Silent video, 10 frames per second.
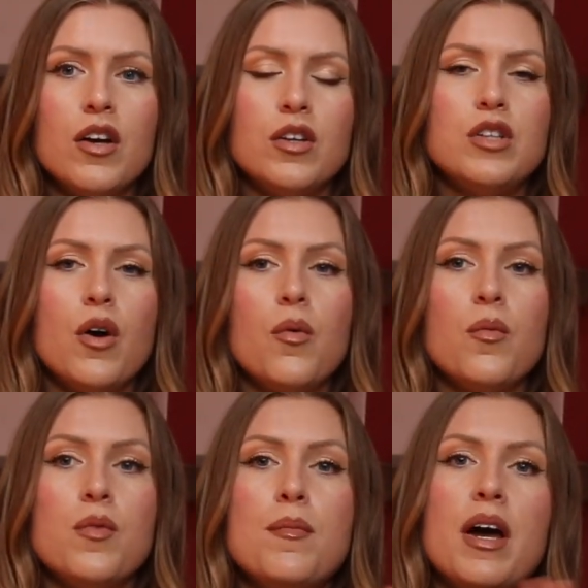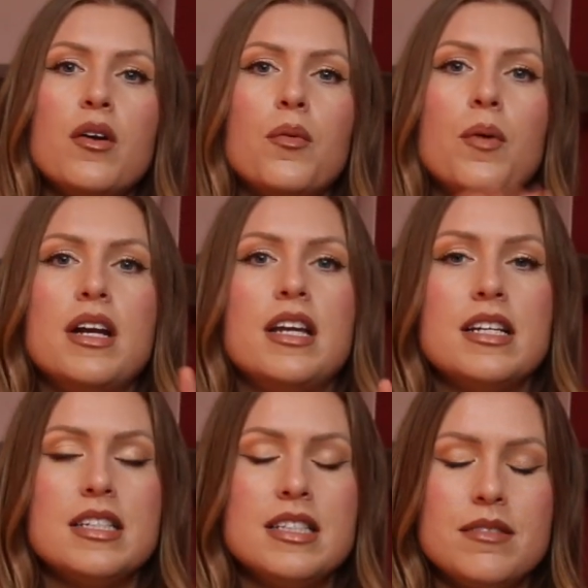So no matter what it
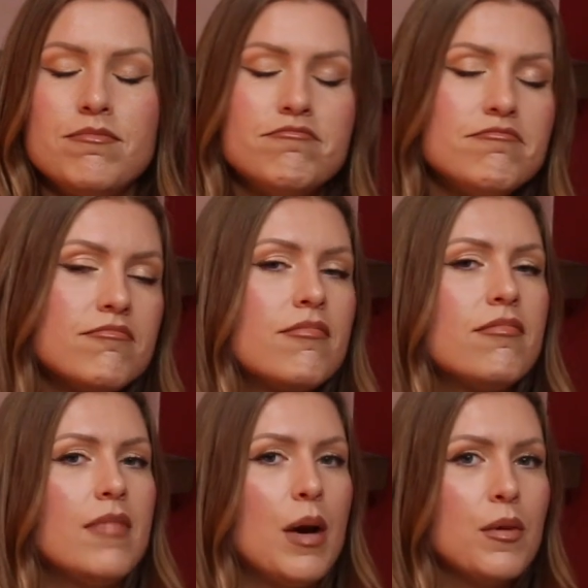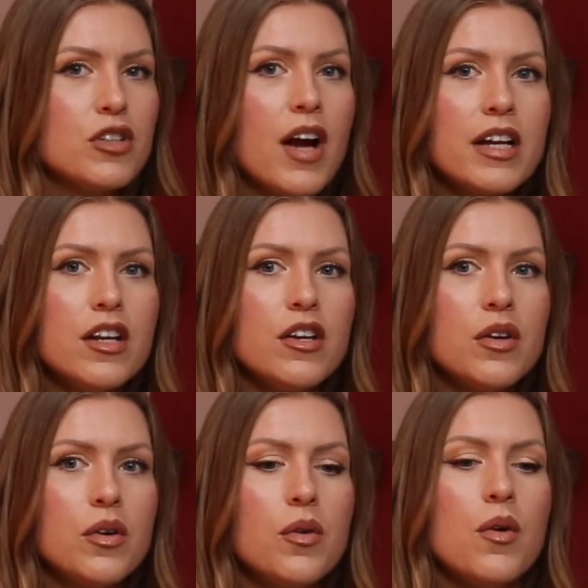is that we're trying to
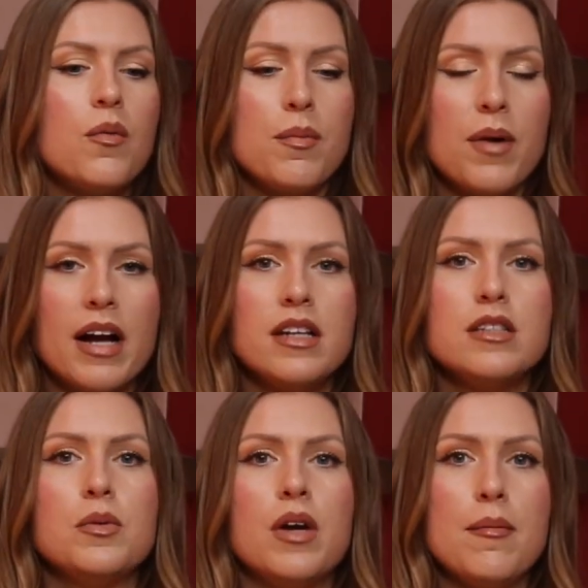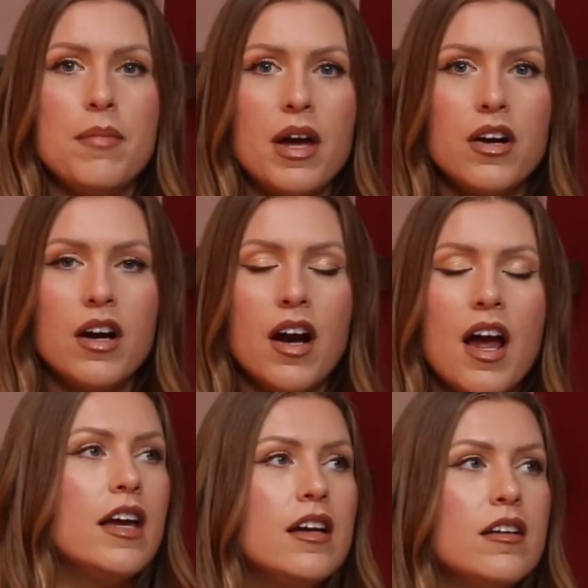do, with practice we'll get better.
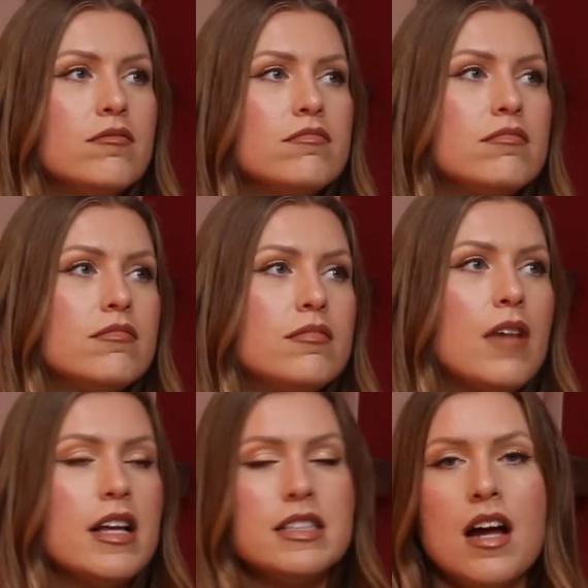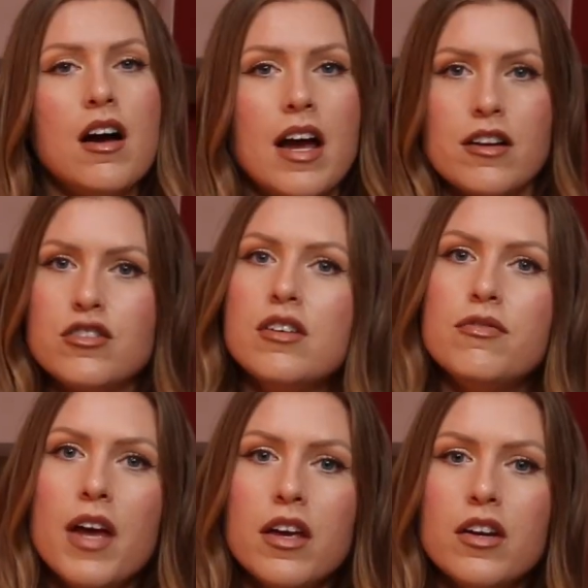Like, it's not actually
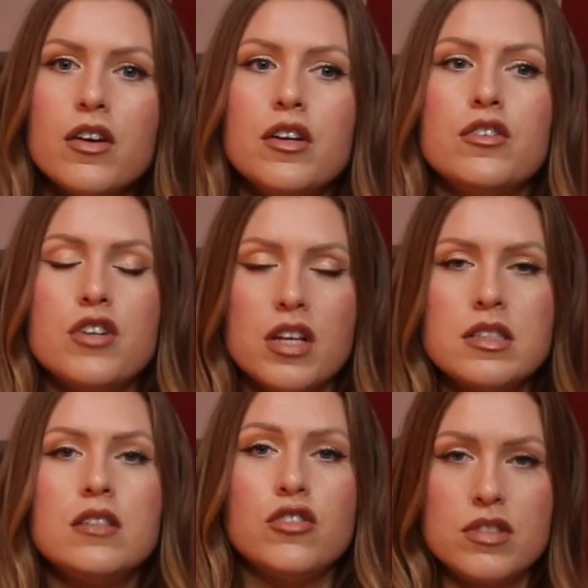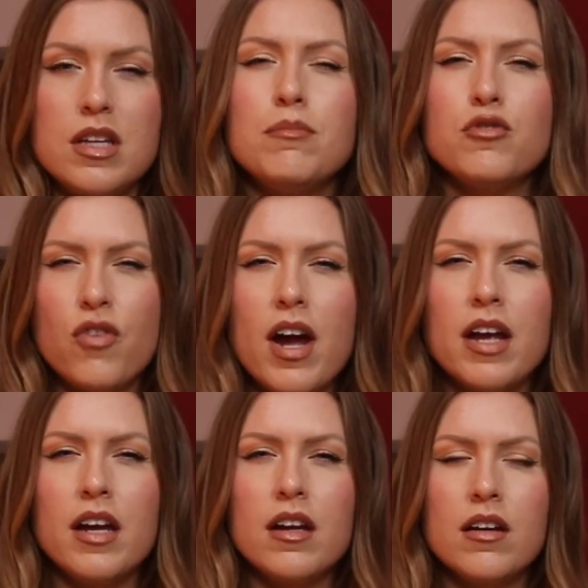failure, you're just keep
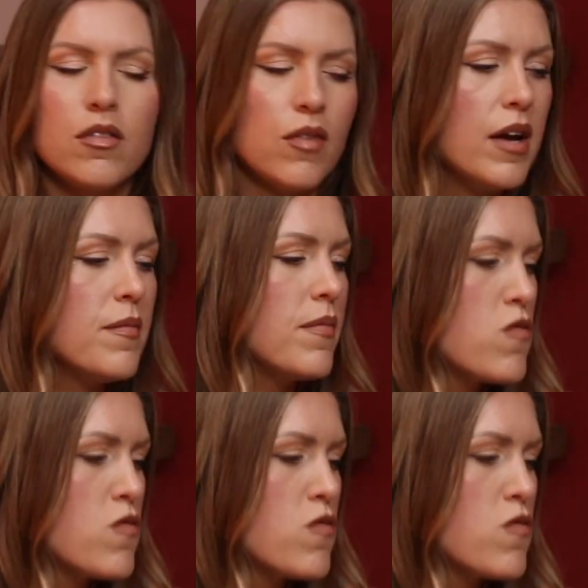trying, right?